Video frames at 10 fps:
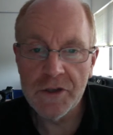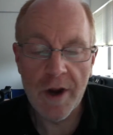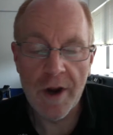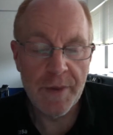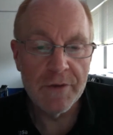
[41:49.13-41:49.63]

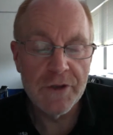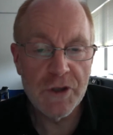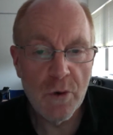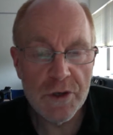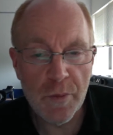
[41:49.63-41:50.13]
great to be able to
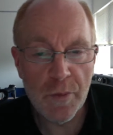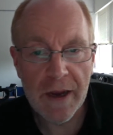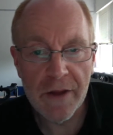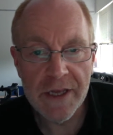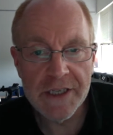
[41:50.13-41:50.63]
talk to you
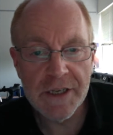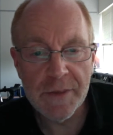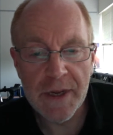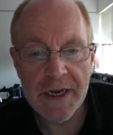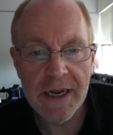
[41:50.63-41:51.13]
about this. I
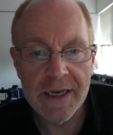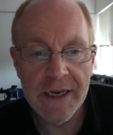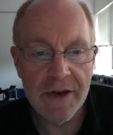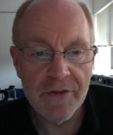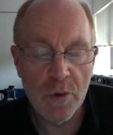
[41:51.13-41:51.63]
mean, and,
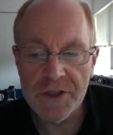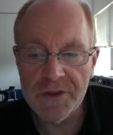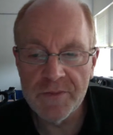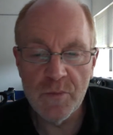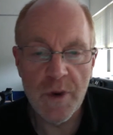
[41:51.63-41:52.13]
and, of
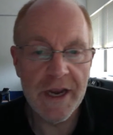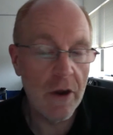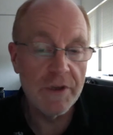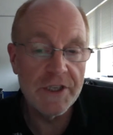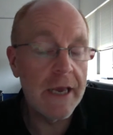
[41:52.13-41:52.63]
course, we can
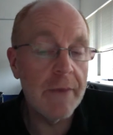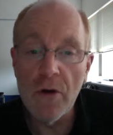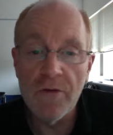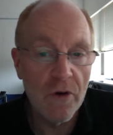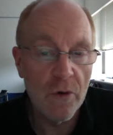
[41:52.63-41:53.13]
only skim
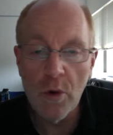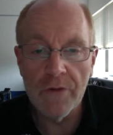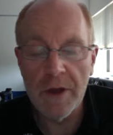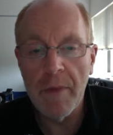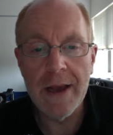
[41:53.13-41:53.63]
over all of
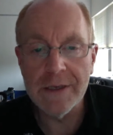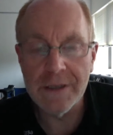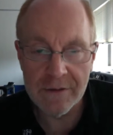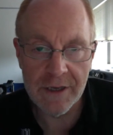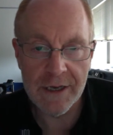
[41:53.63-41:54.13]
the
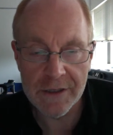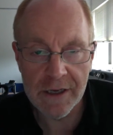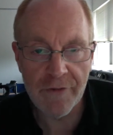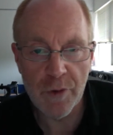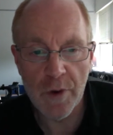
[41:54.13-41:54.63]
amazing things that
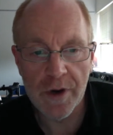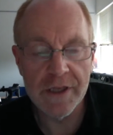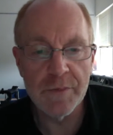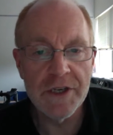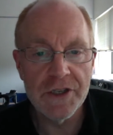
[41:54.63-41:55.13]
every one of
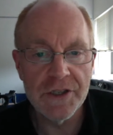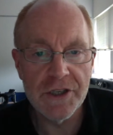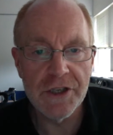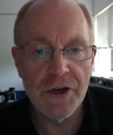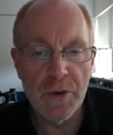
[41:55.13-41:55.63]
these missions
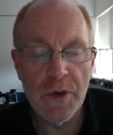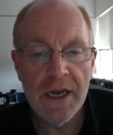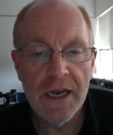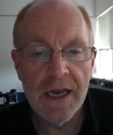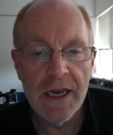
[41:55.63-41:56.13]
do.
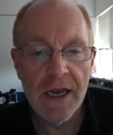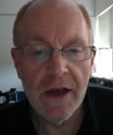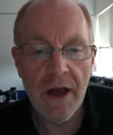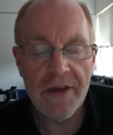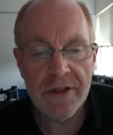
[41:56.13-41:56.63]

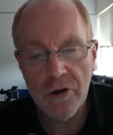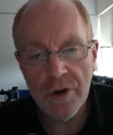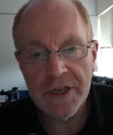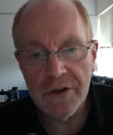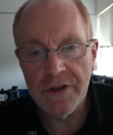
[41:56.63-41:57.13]
Uh, I think the
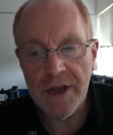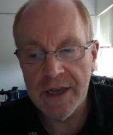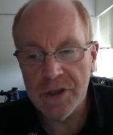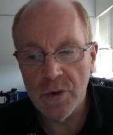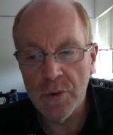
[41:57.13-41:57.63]
critical thing
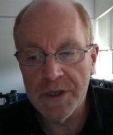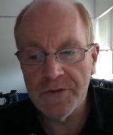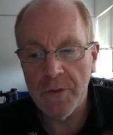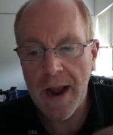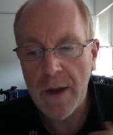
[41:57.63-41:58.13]
is always,
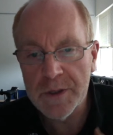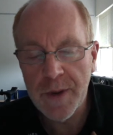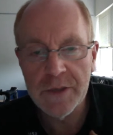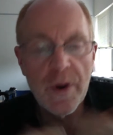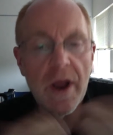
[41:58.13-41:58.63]
from our
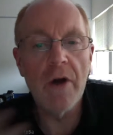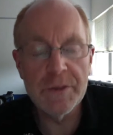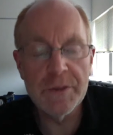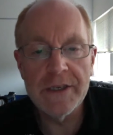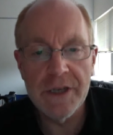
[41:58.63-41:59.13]
perspective, we are a
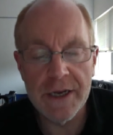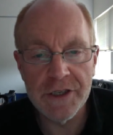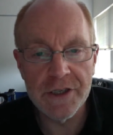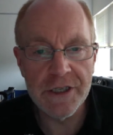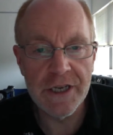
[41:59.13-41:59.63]
space
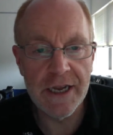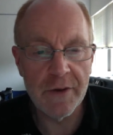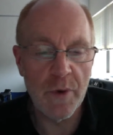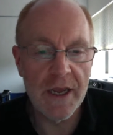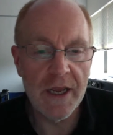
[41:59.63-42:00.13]
agency,
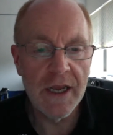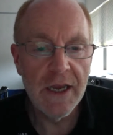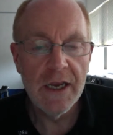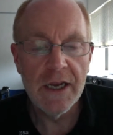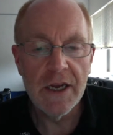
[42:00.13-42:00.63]
and we,
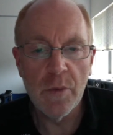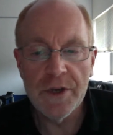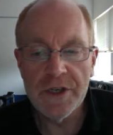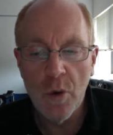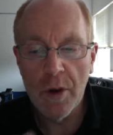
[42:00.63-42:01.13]
you know, we
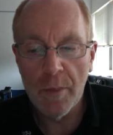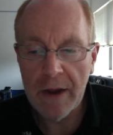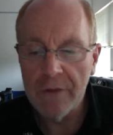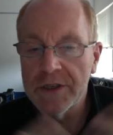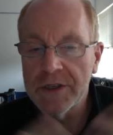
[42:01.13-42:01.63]
talk
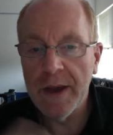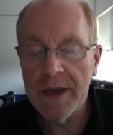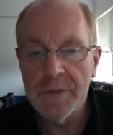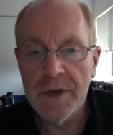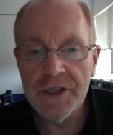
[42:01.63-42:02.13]
about the
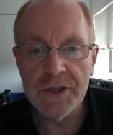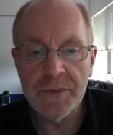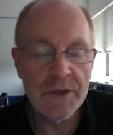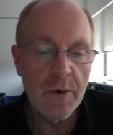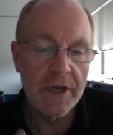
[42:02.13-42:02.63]
space missions.
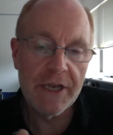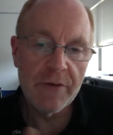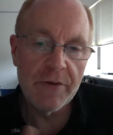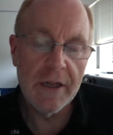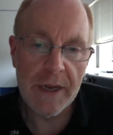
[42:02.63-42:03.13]
But it's what I said right at the